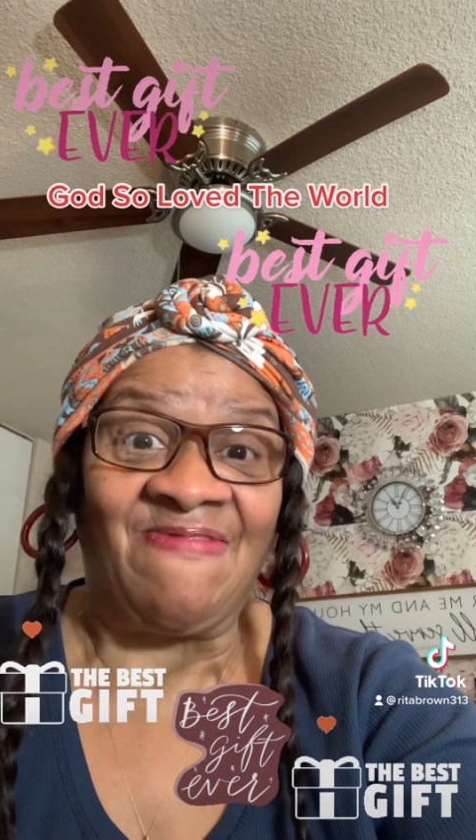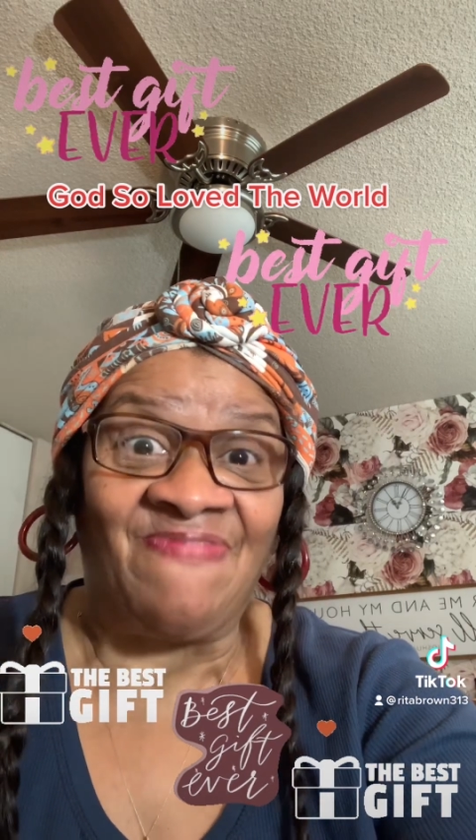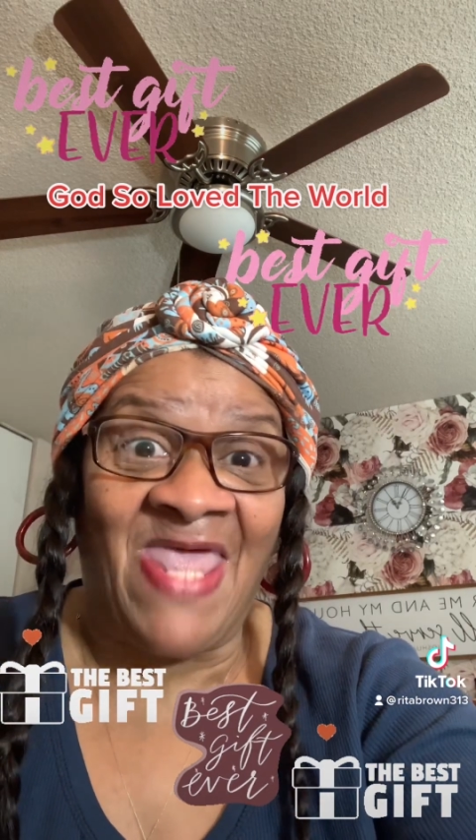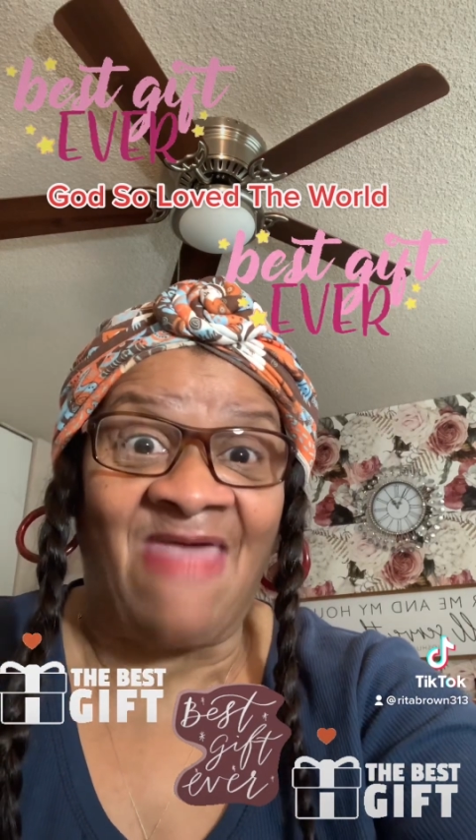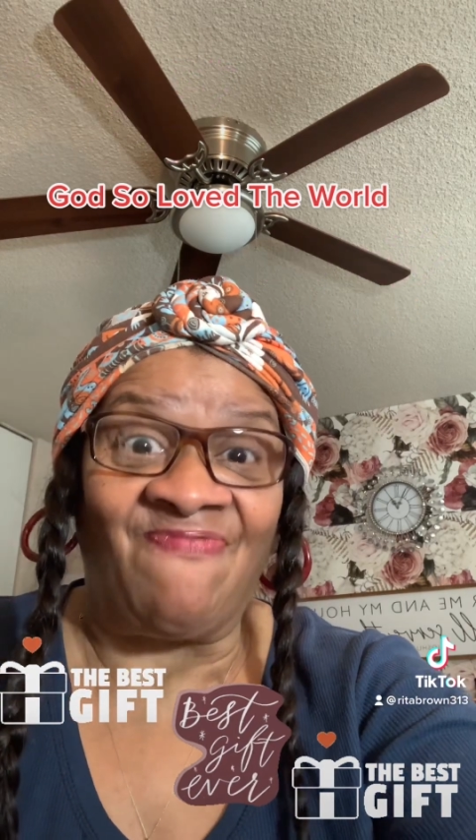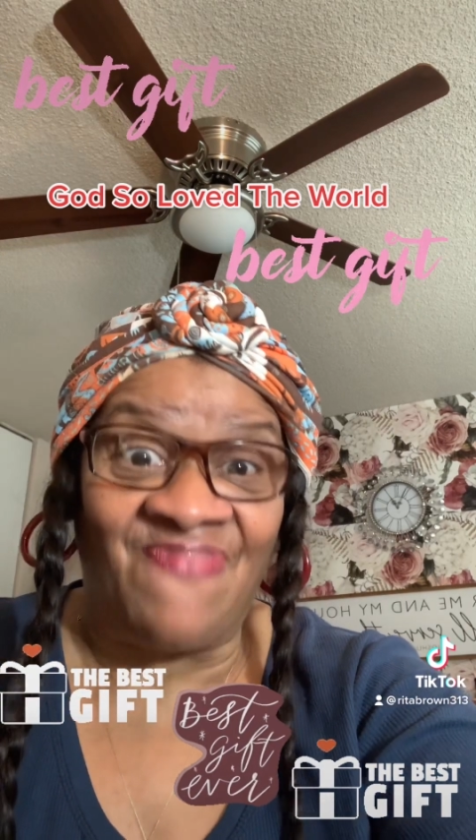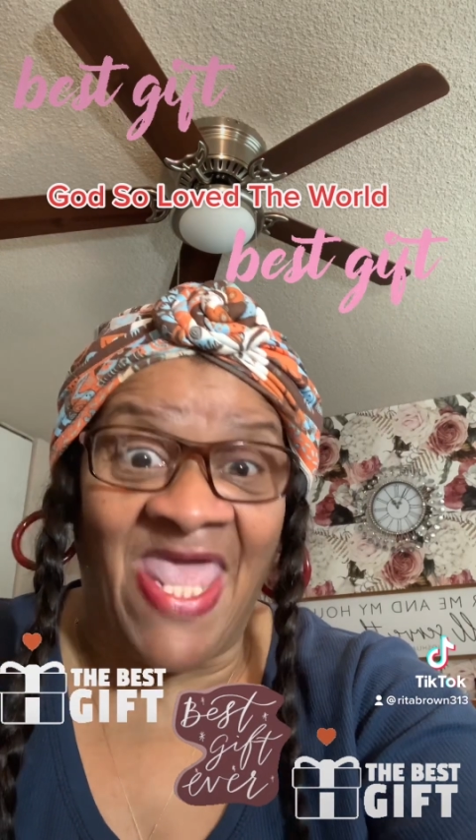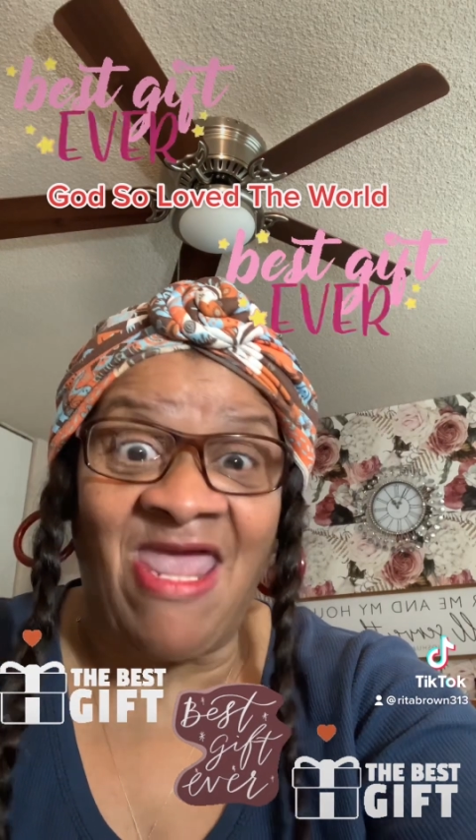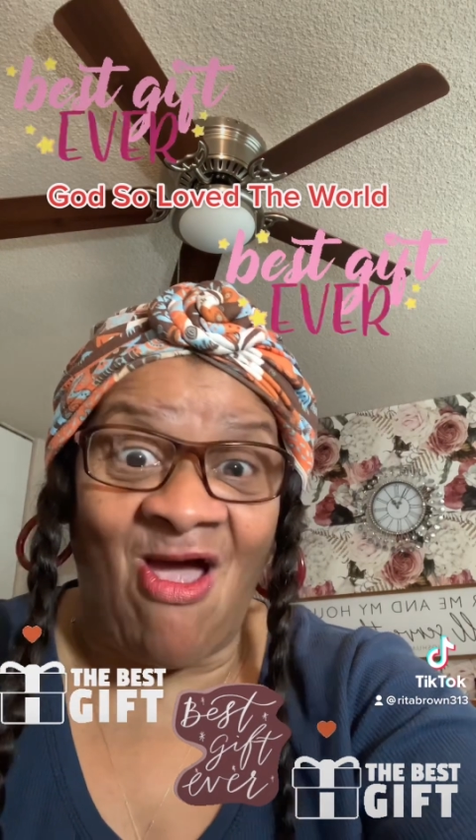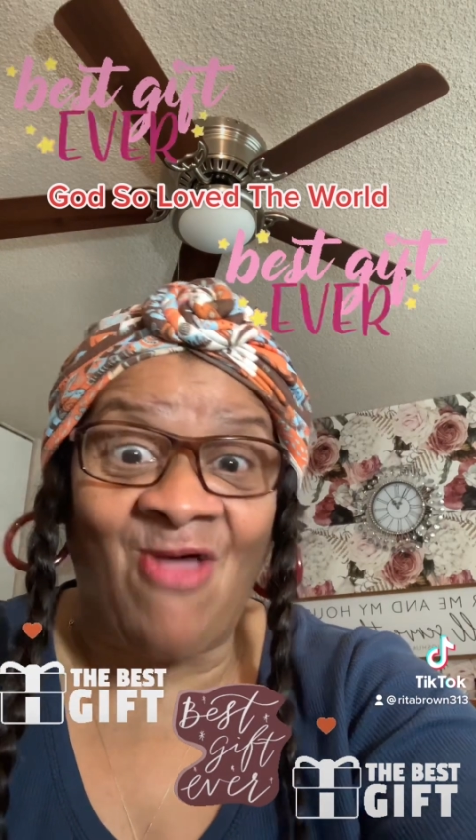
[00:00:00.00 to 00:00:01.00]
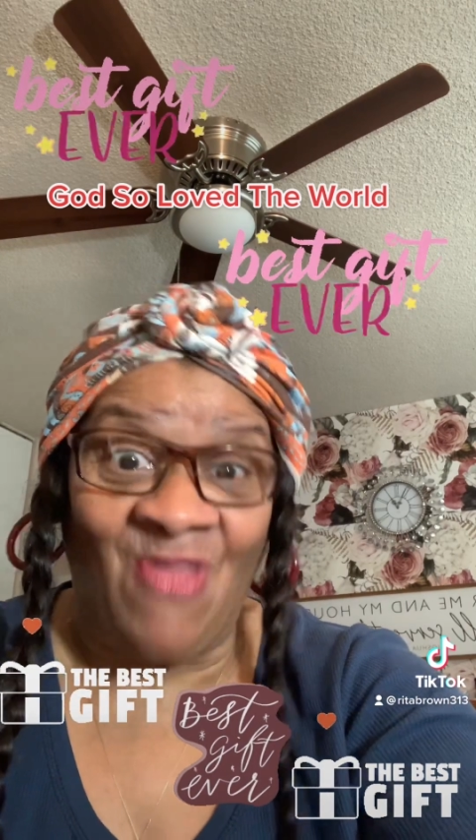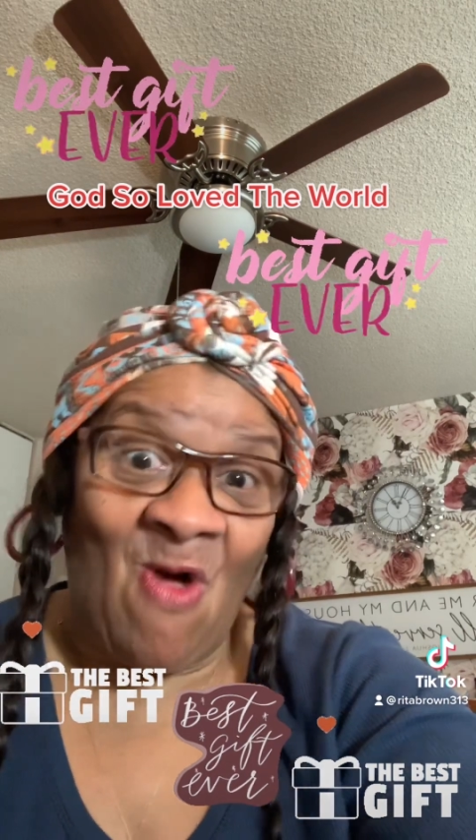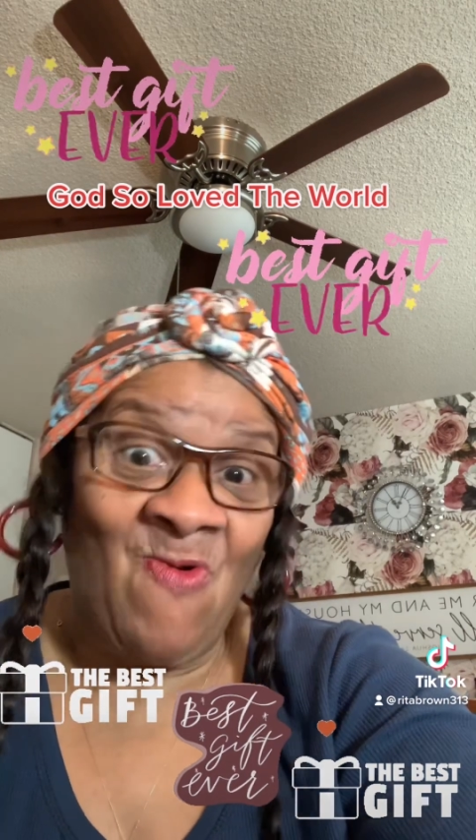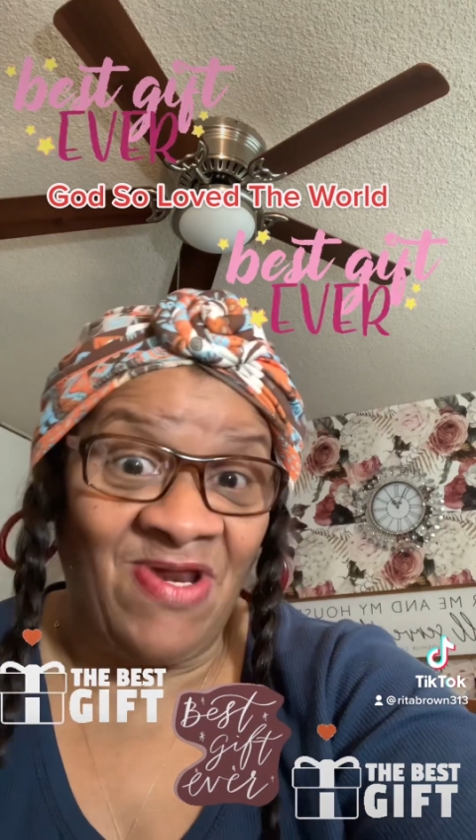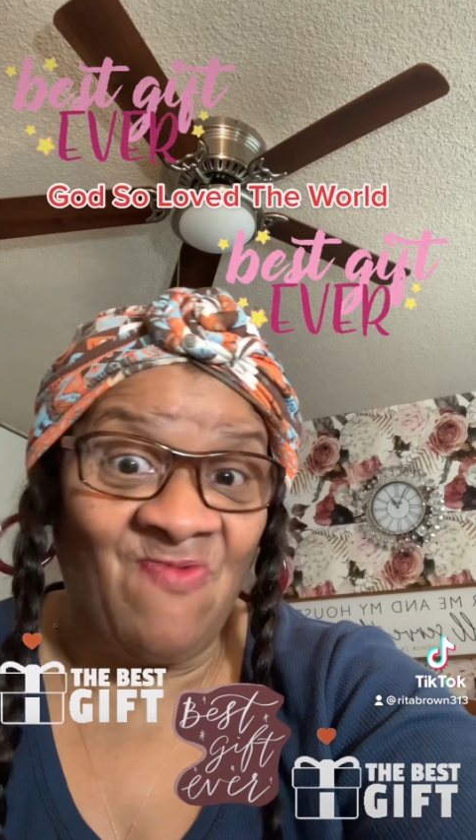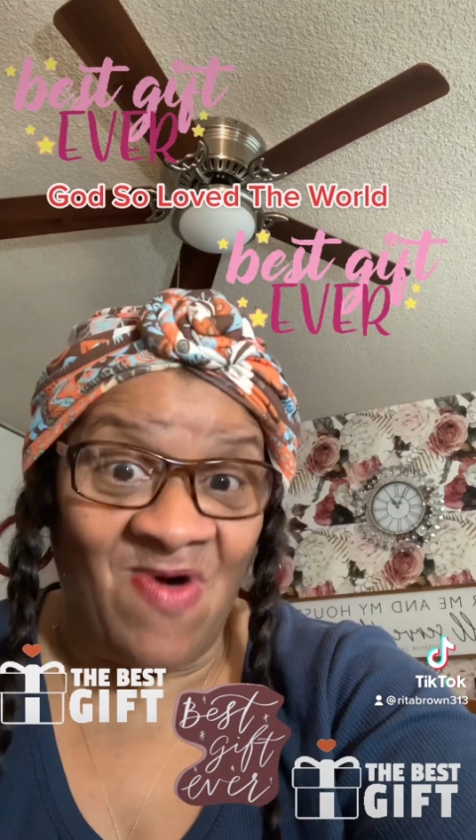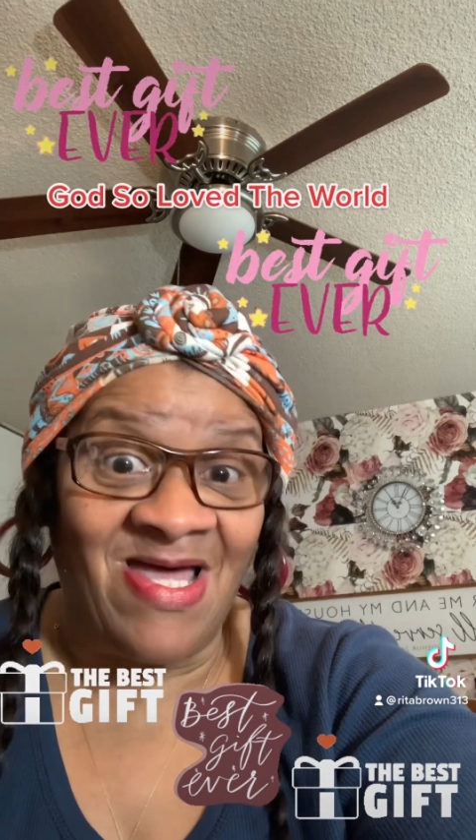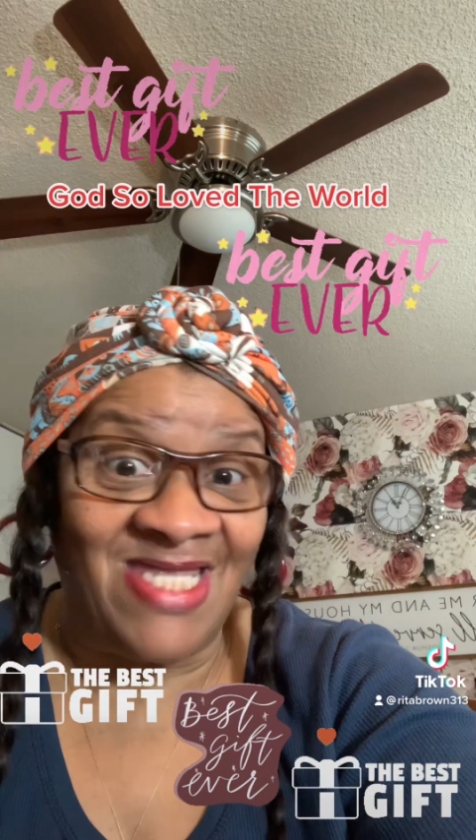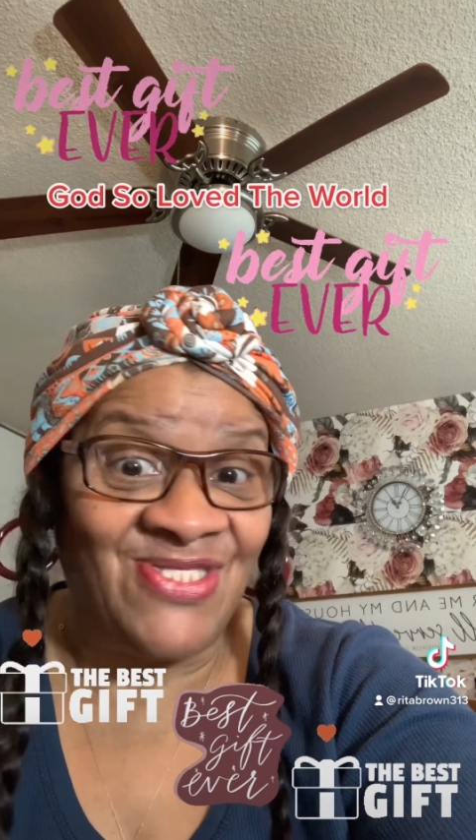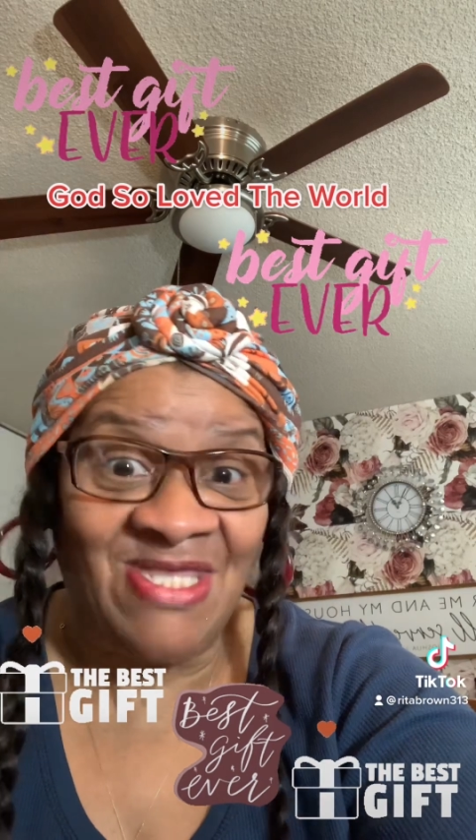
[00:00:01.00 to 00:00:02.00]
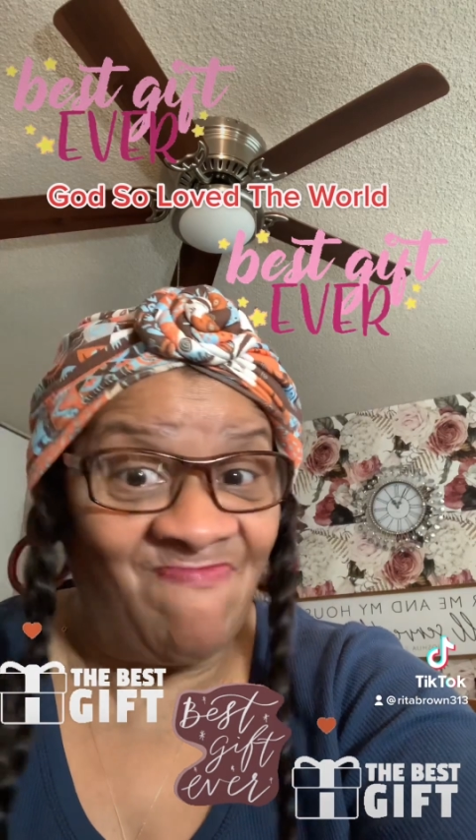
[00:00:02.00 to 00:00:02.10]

that they are the only ones